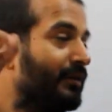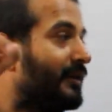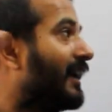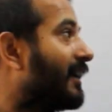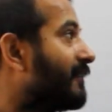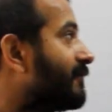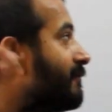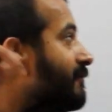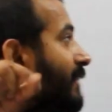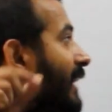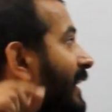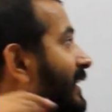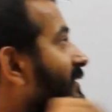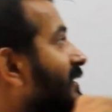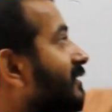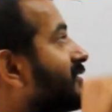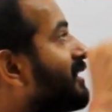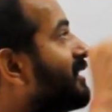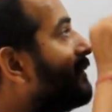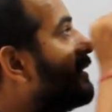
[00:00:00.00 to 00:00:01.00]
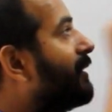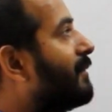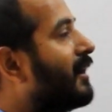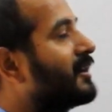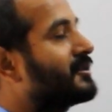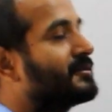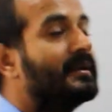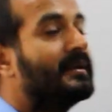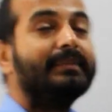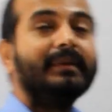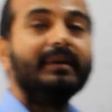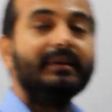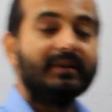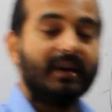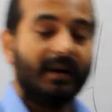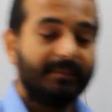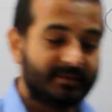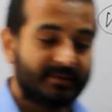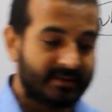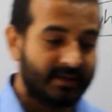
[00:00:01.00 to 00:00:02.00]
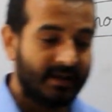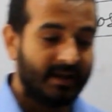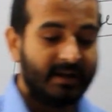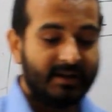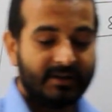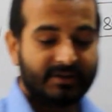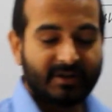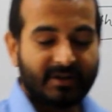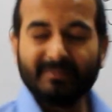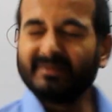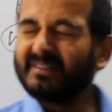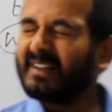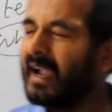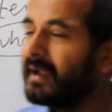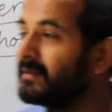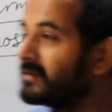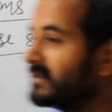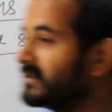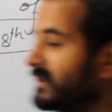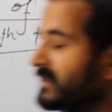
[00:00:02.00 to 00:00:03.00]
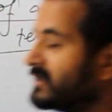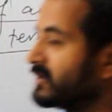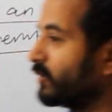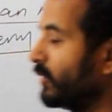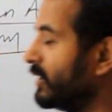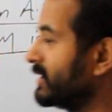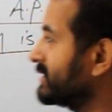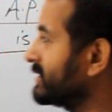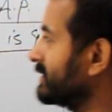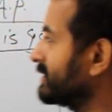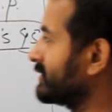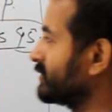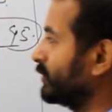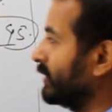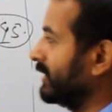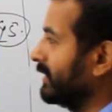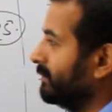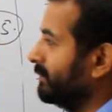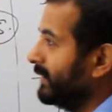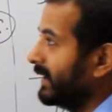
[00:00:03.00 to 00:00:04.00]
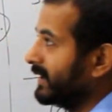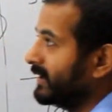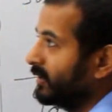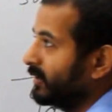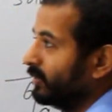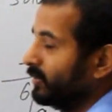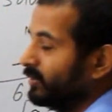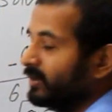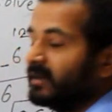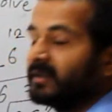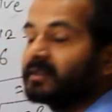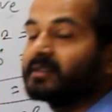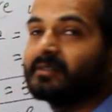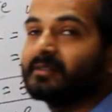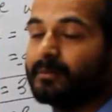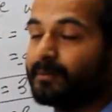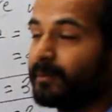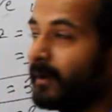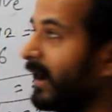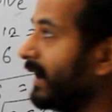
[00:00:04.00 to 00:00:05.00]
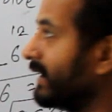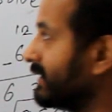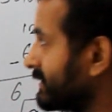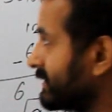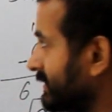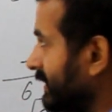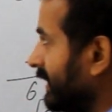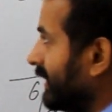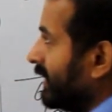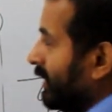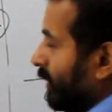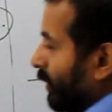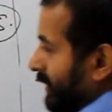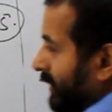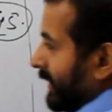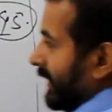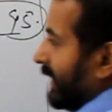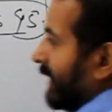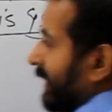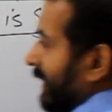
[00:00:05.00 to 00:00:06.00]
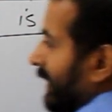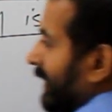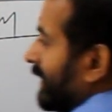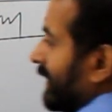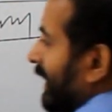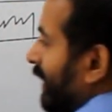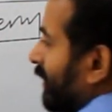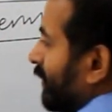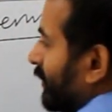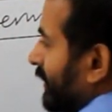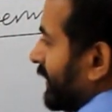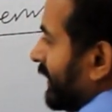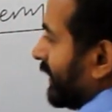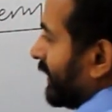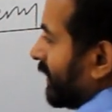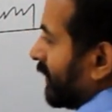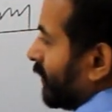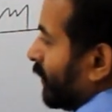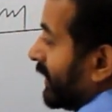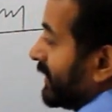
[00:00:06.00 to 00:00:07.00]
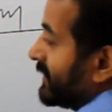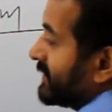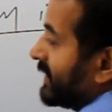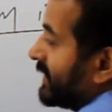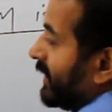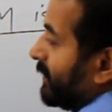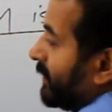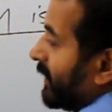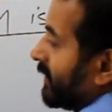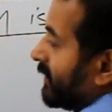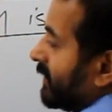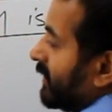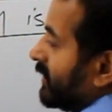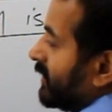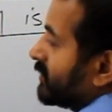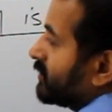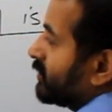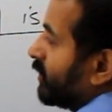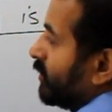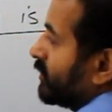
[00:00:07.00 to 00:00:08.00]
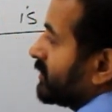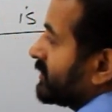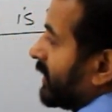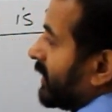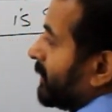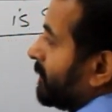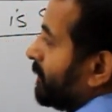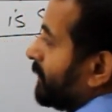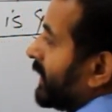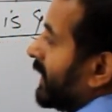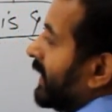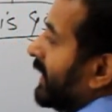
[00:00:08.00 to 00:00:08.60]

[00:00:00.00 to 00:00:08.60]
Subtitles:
you can find the sum of first 15 terms. Sometimes these questions will make you surprised. Okay, now look here. What is given? Solution.